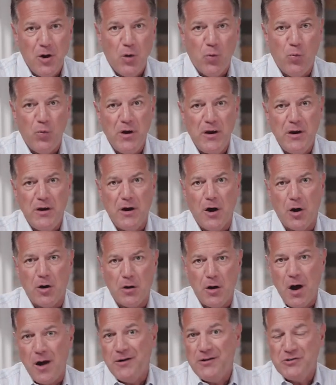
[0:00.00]
We are
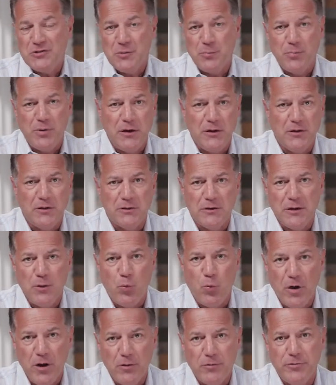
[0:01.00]
not independently
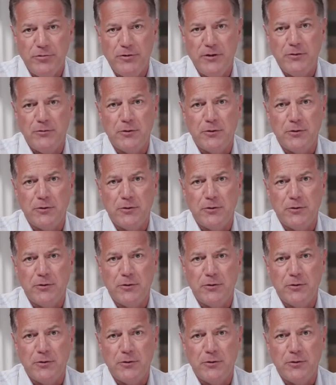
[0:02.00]
wealthy.